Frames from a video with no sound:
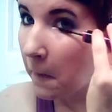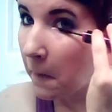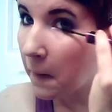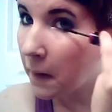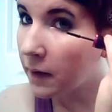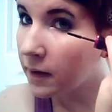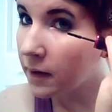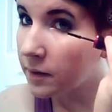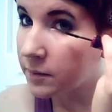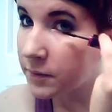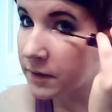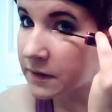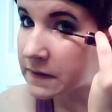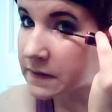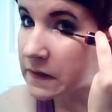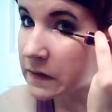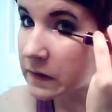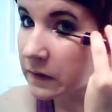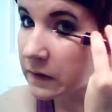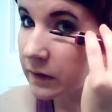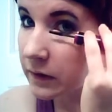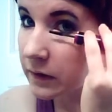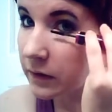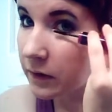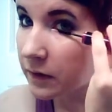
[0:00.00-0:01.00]
Kind of makes it
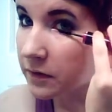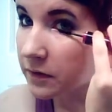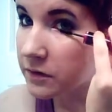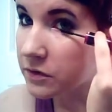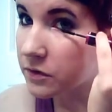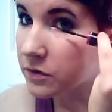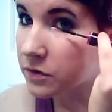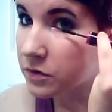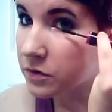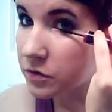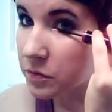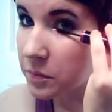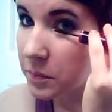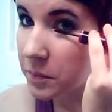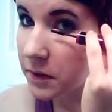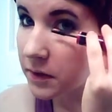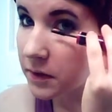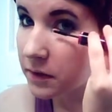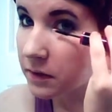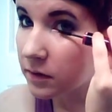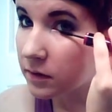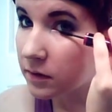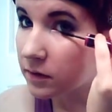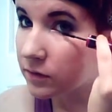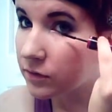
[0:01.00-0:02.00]
look like your eyes are
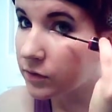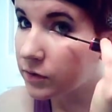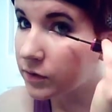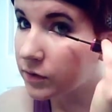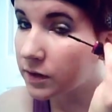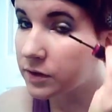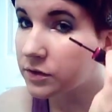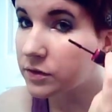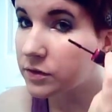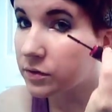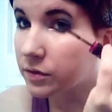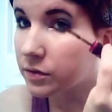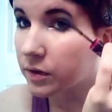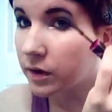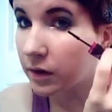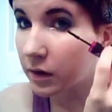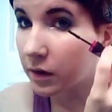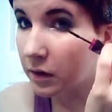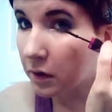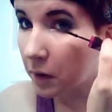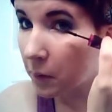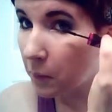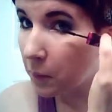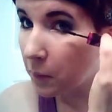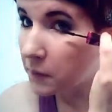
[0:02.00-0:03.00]
drooping if you get too
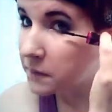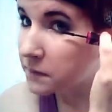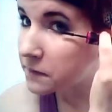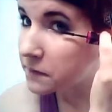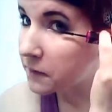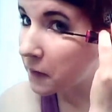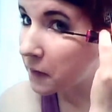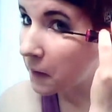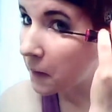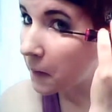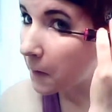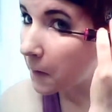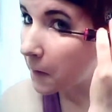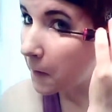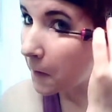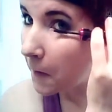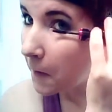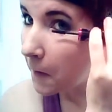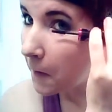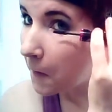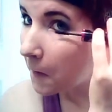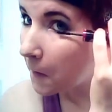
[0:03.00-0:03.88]
dark on one side.